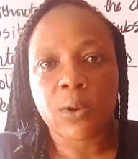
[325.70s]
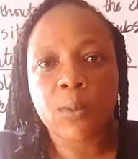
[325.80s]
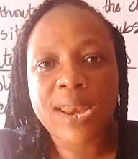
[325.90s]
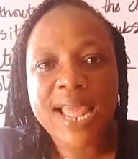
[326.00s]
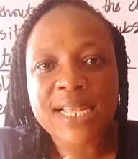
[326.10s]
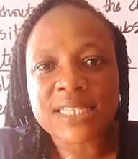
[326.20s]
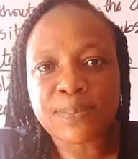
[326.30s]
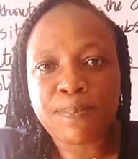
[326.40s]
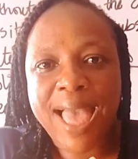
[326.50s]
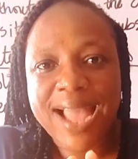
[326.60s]
Whether
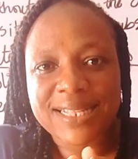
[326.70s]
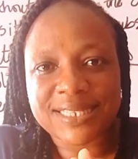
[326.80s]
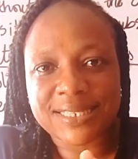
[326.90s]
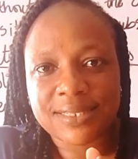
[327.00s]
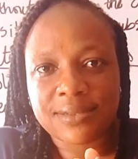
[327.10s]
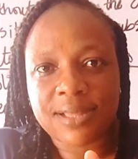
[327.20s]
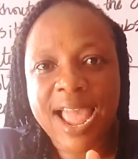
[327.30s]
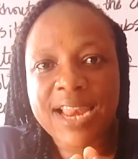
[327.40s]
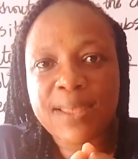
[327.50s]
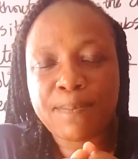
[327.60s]
it's packed,
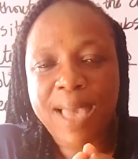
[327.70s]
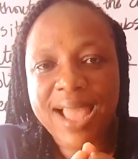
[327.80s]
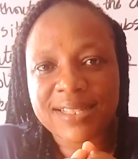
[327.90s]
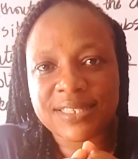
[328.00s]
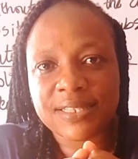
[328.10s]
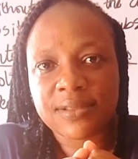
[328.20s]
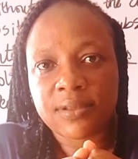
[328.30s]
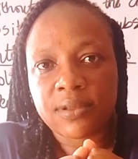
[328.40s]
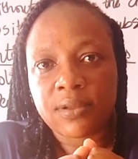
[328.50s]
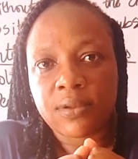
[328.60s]
highly packed,
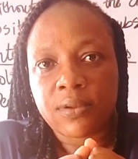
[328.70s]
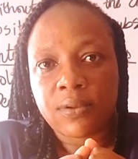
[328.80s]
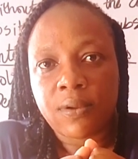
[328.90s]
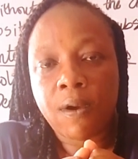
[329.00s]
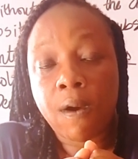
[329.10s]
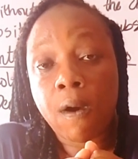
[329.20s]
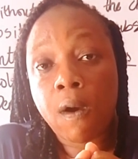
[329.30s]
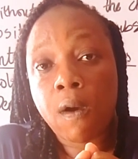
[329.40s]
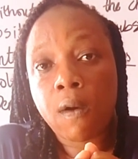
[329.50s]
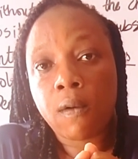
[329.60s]

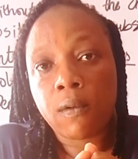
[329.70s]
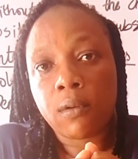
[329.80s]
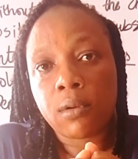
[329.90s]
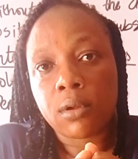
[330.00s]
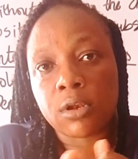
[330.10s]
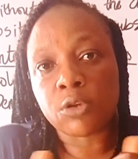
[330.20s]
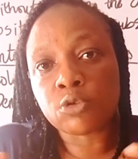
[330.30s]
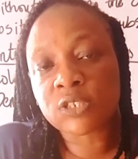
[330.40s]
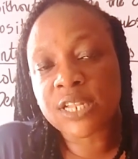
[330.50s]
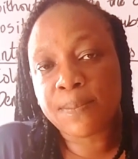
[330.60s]
or
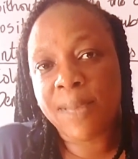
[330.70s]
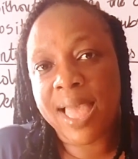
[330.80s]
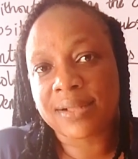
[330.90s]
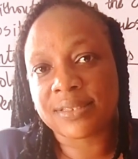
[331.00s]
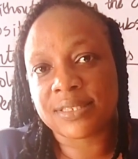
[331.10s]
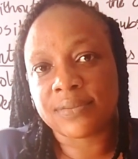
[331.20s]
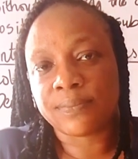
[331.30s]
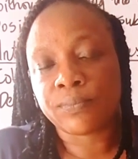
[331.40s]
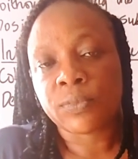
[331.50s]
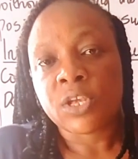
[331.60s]
loosely packed.
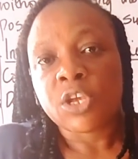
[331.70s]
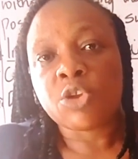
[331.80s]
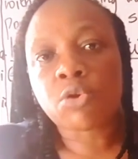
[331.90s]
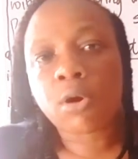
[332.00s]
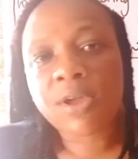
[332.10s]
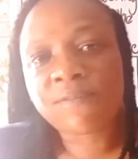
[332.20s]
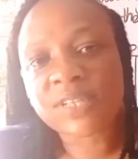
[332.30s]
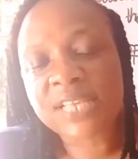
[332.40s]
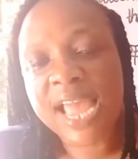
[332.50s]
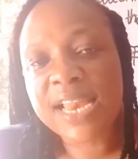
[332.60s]
You know, if
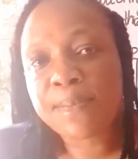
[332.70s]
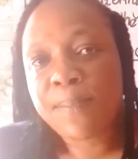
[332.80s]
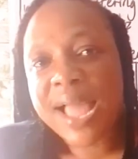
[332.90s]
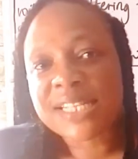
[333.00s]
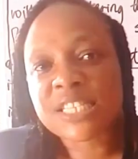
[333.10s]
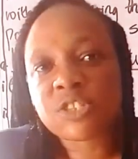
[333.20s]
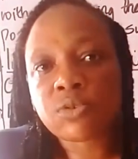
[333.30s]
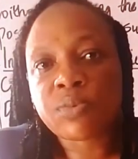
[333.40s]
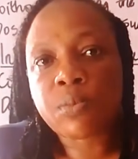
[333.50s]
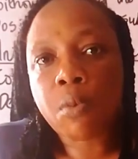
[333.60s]
it's highly packed,
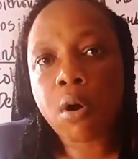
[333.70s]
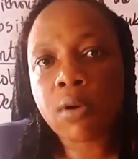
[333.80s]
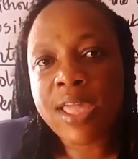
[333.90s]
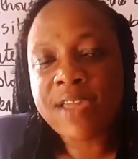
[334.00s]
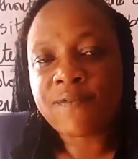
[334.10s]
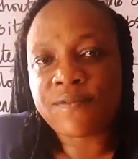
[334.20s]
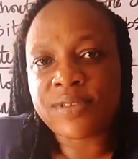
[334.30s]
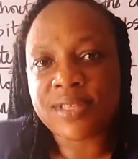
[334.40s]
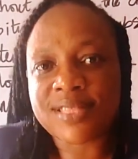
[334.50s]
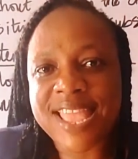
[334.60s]
it will be more
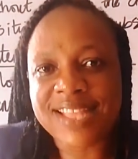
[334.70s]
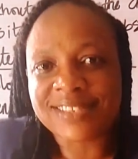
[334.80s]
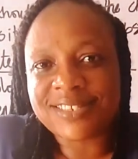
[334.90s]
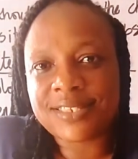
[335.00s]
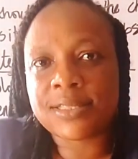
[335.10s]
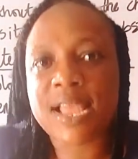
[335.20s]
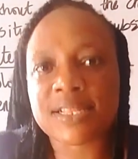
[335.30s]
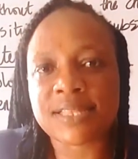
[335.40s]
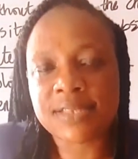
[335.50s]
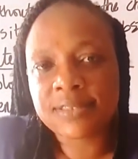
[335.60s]
heavy, dense. That
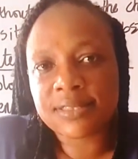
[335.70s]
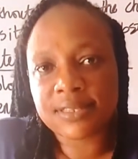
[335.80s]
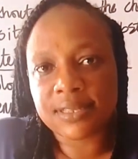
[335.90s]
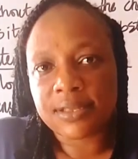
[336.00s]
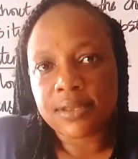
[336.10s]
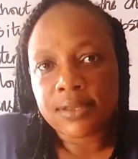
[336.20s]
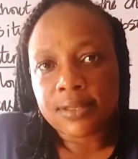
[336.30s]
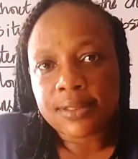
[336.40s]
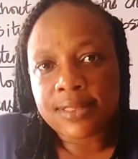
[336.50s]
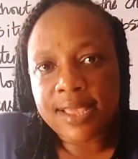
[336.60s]
is density.
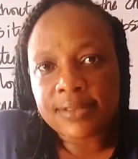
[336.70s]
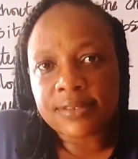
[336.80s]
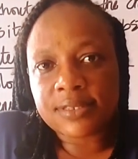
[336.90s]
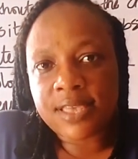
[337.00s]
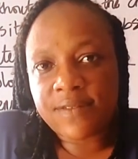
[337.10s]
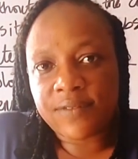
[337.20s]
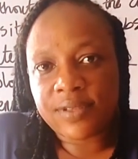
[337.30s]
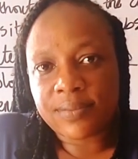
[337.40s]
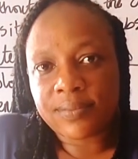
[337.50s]
Dense, heavy.